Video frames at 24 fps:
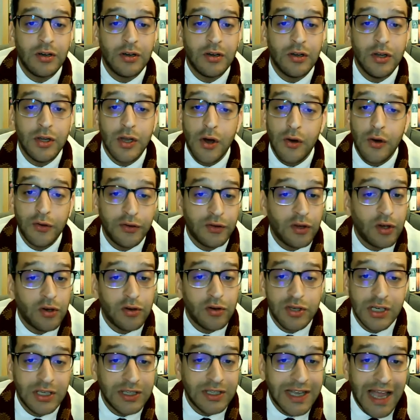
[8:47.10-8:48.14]
no
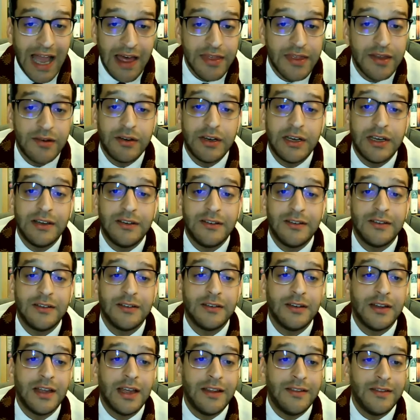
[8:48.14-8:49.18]
social gatherings
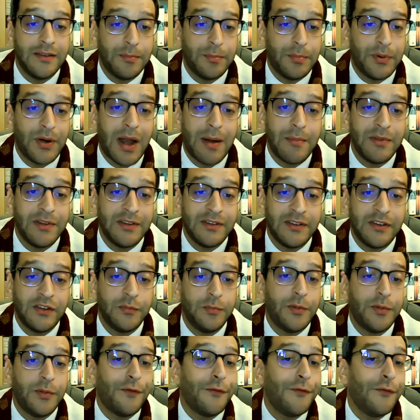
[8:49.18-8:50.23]
in the premises
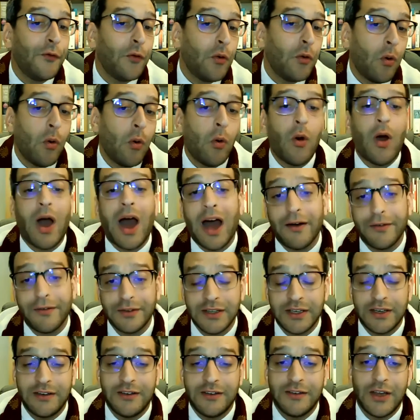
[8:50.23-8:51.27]
before or
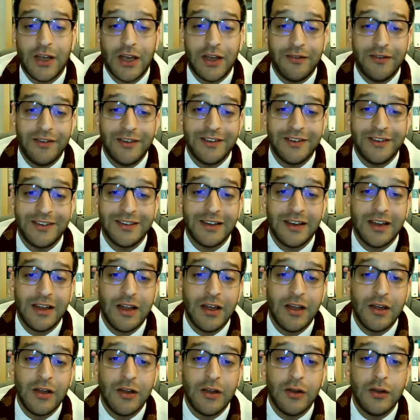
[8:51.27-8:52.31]
after the service,
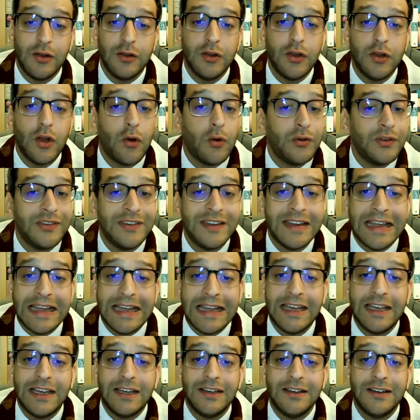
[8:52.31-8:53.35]
no
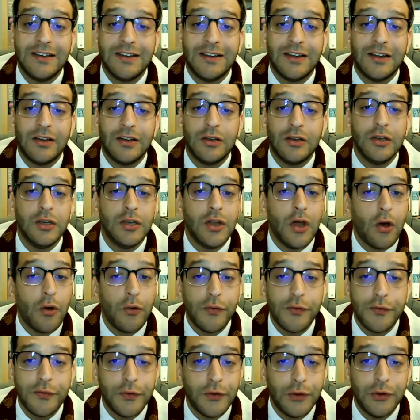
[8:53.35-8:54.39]
singing, no
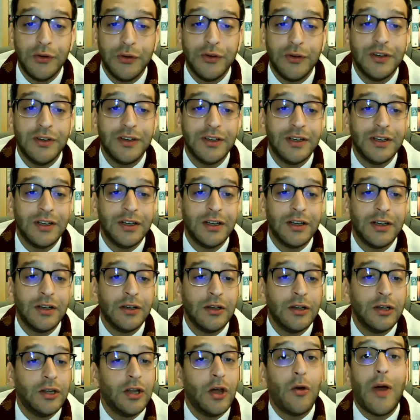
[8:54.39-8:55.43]
food,
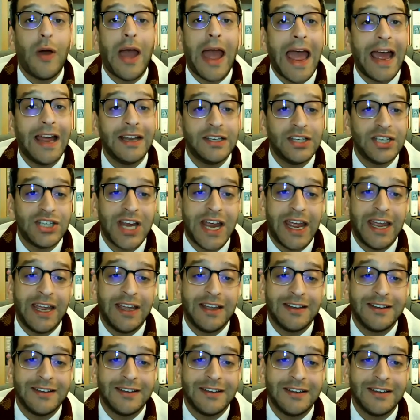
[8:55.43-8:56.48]
no
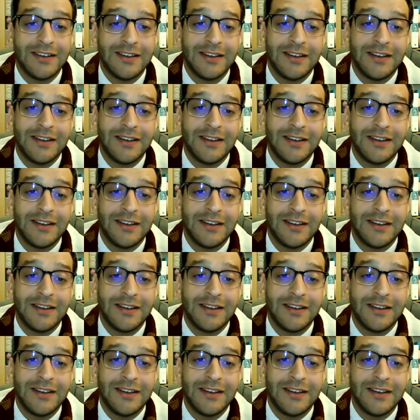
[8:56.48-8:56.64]
handshakes.